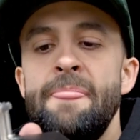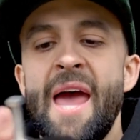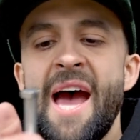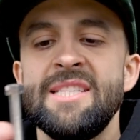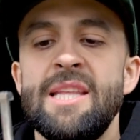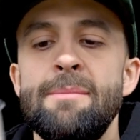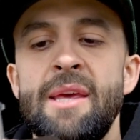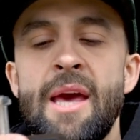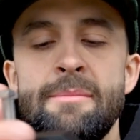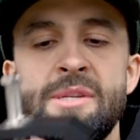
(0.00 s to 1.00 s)
as they
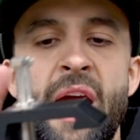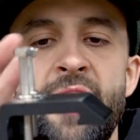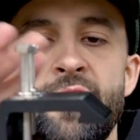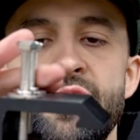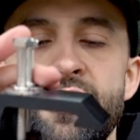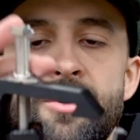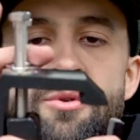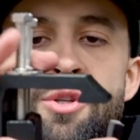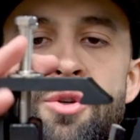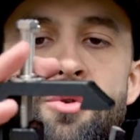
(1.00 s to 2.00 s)
become tighter due
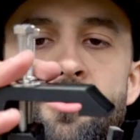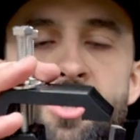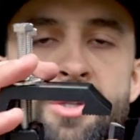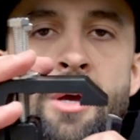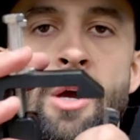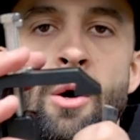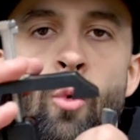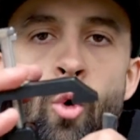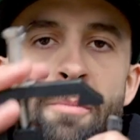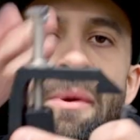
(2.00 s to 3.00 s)
to just
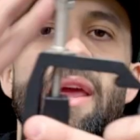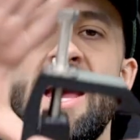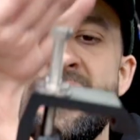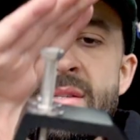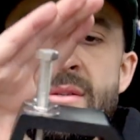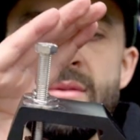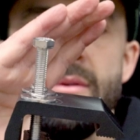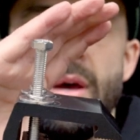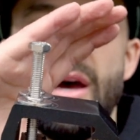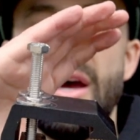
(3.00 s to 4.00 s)
warping as
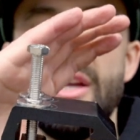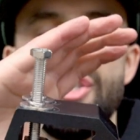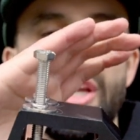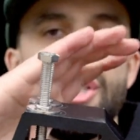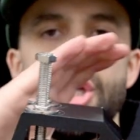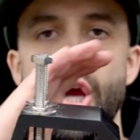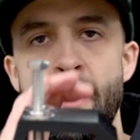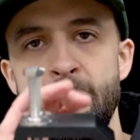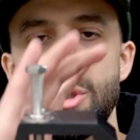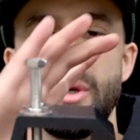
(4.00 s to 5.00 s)
just like
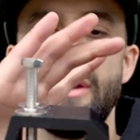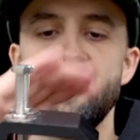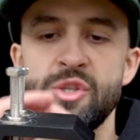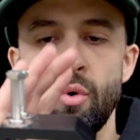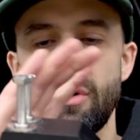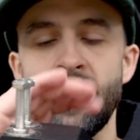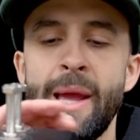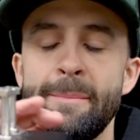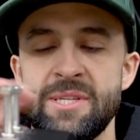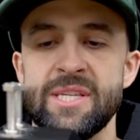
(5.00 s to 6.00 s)
geometry of this whole
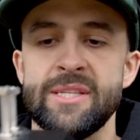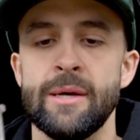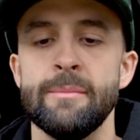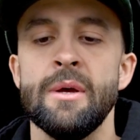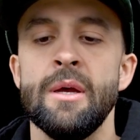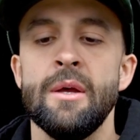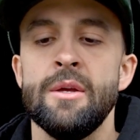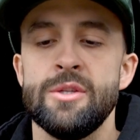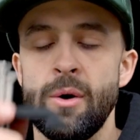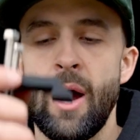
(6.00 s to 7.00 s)
clamp system.
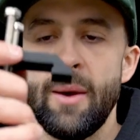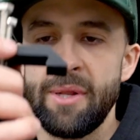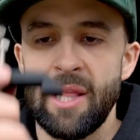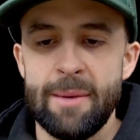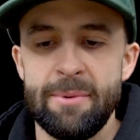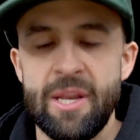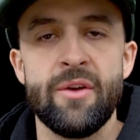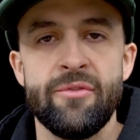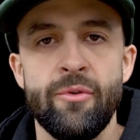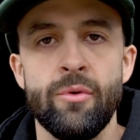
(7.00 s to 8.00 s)
So I would clamp it
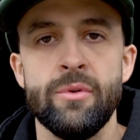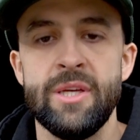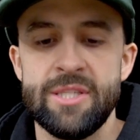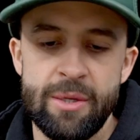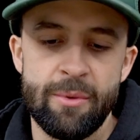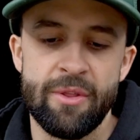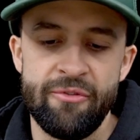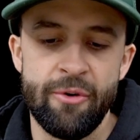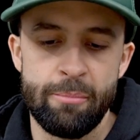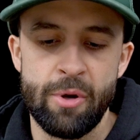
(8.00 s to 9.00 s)
down fully, see where the
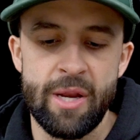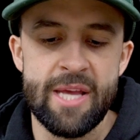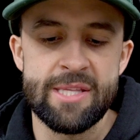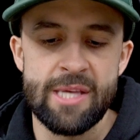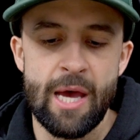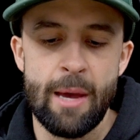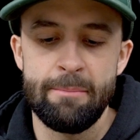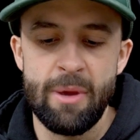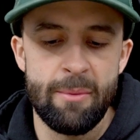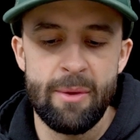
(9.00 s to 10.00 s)
footprint ends
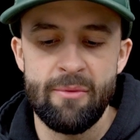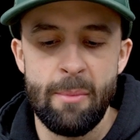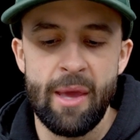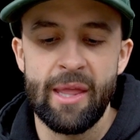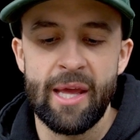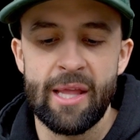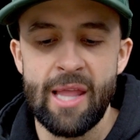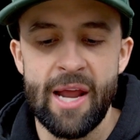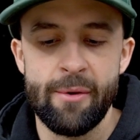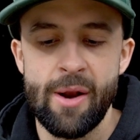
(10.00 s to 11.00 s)
up, maybe even make like a
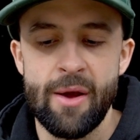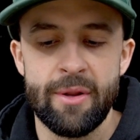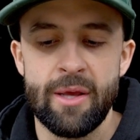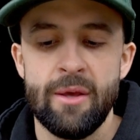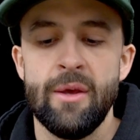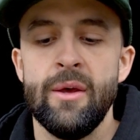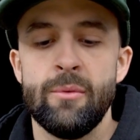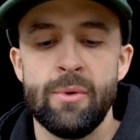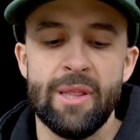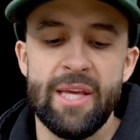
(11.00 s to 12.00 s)
line around it,
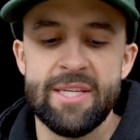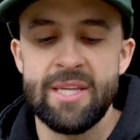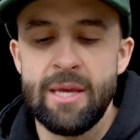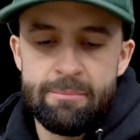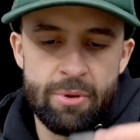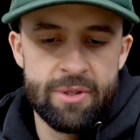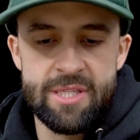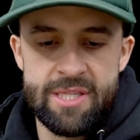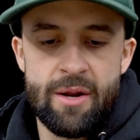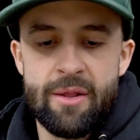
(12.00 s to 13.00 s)
release it, put
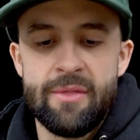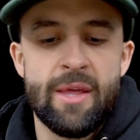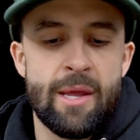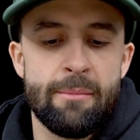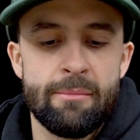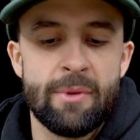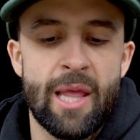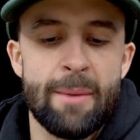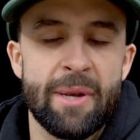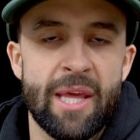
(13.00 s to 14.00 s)
this down, and then
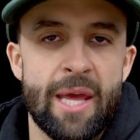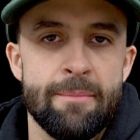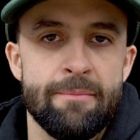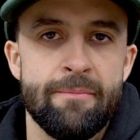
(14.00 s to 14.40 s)
clamp it again.